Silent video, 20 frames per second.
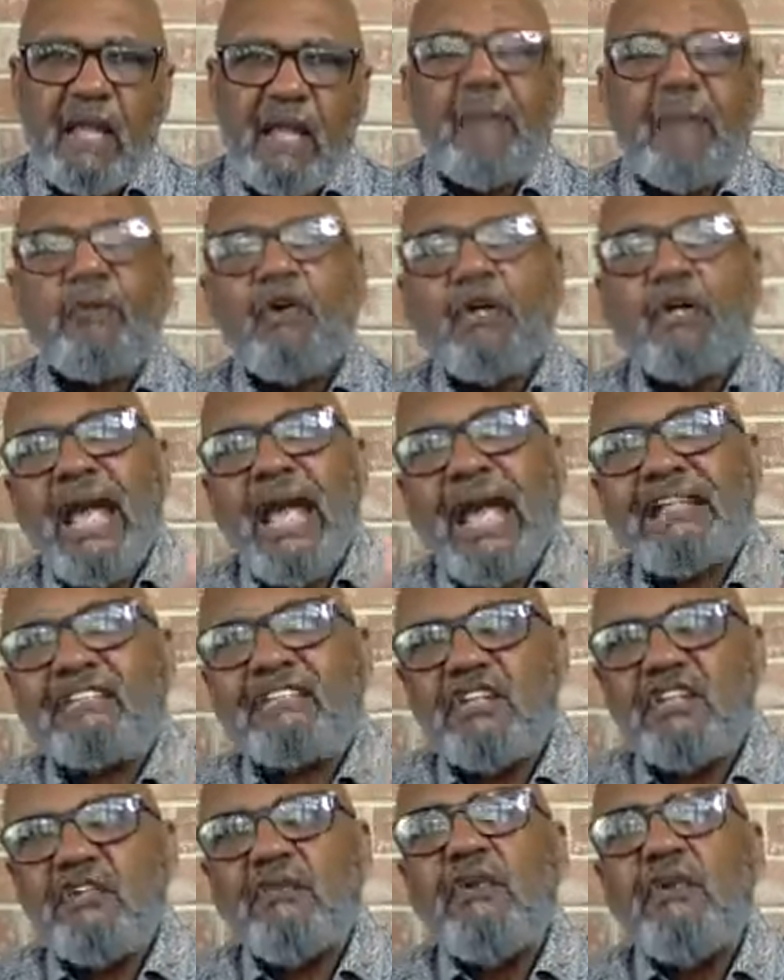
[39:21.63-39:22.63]
I'm going to
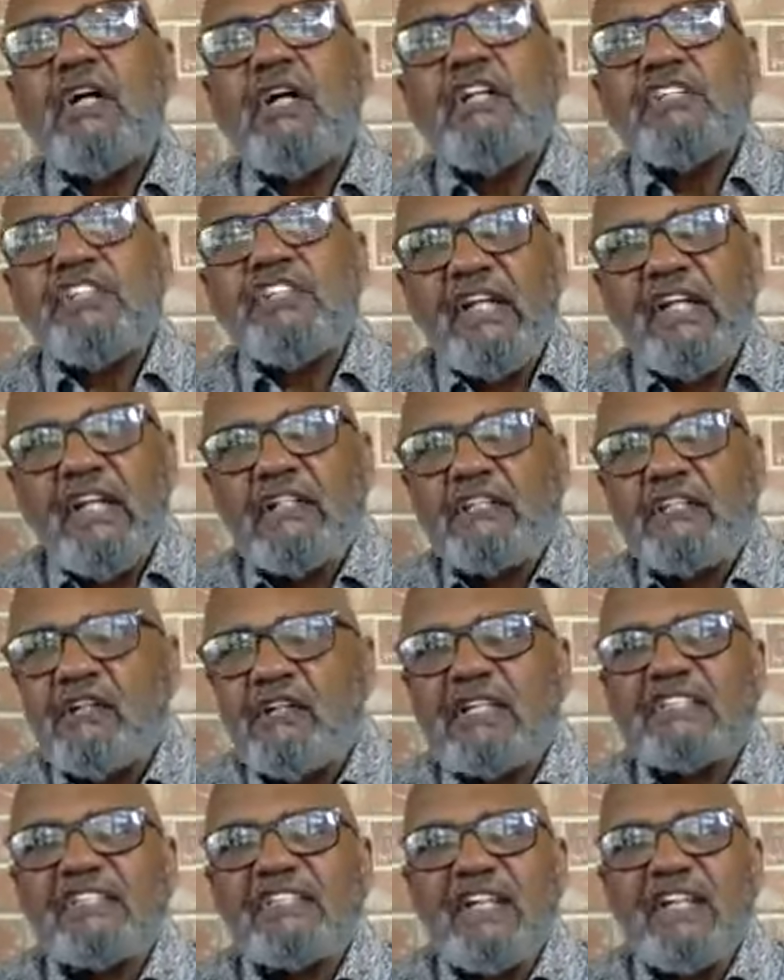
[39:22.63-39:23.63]
ask you to
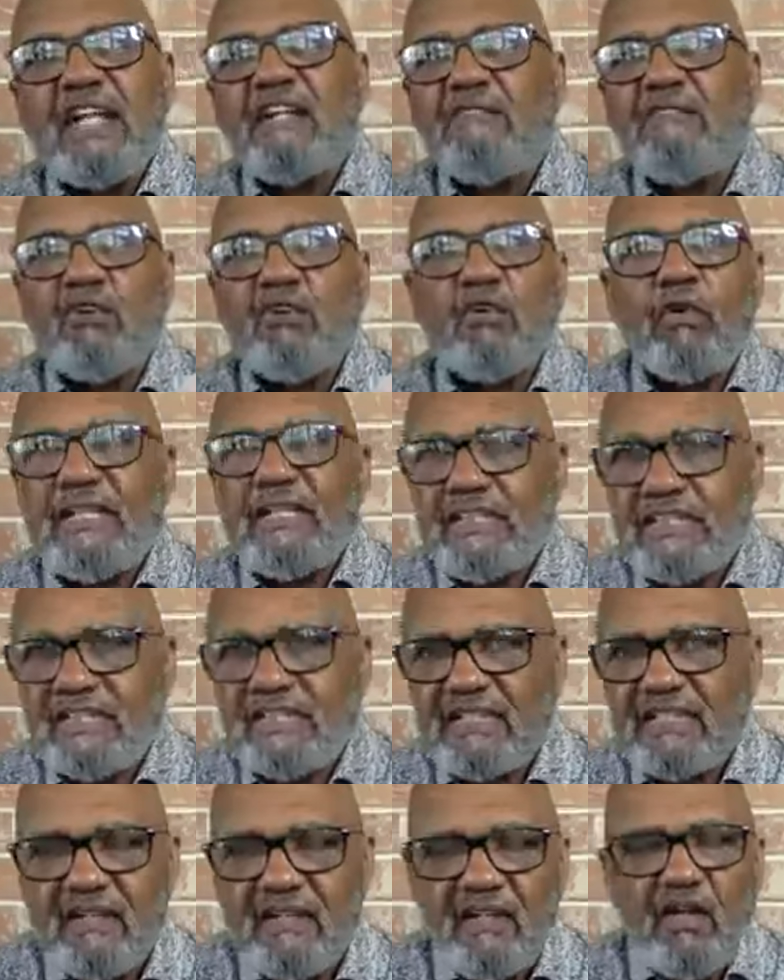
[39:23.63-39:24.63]
enter a state of
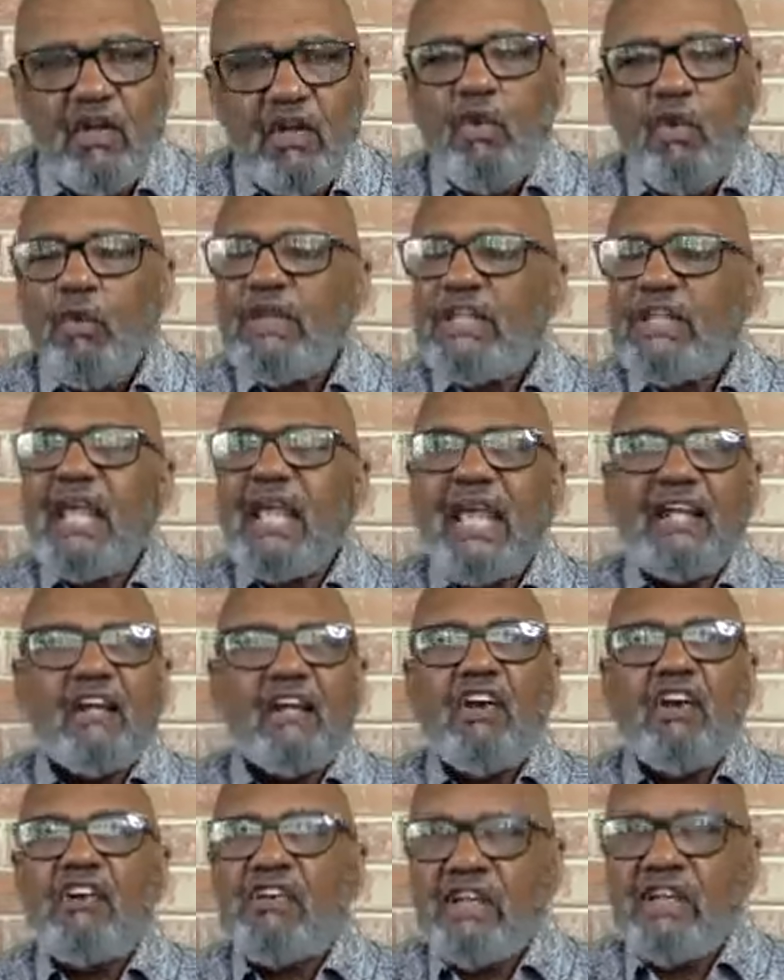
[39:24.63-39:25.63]
grace. We
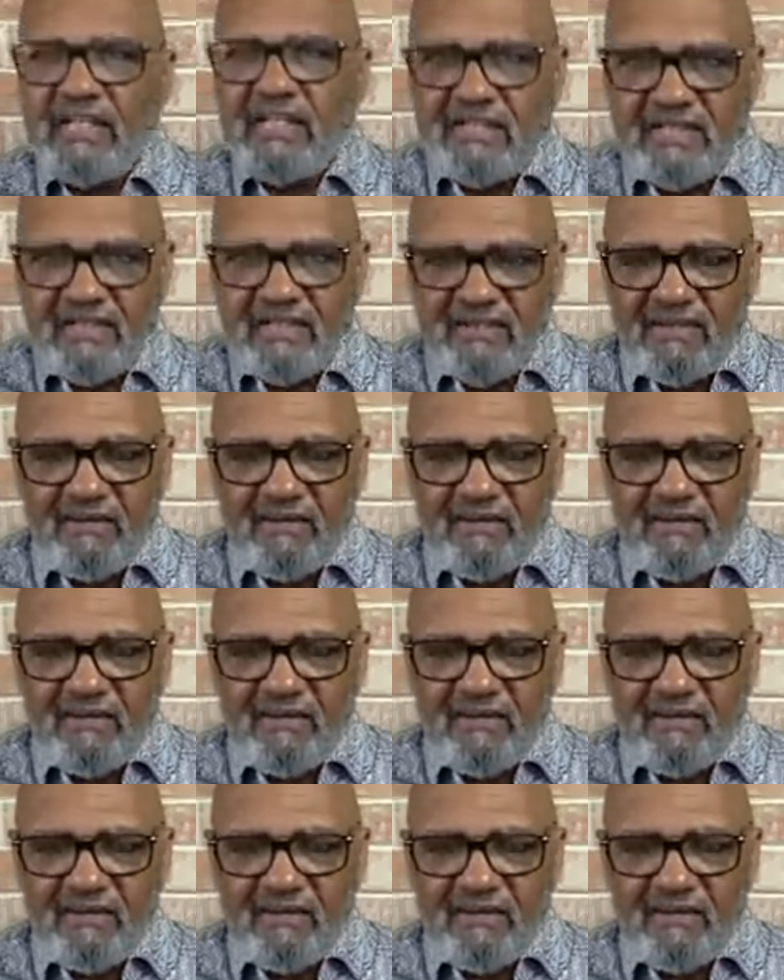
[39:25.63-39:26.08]
can't earn it.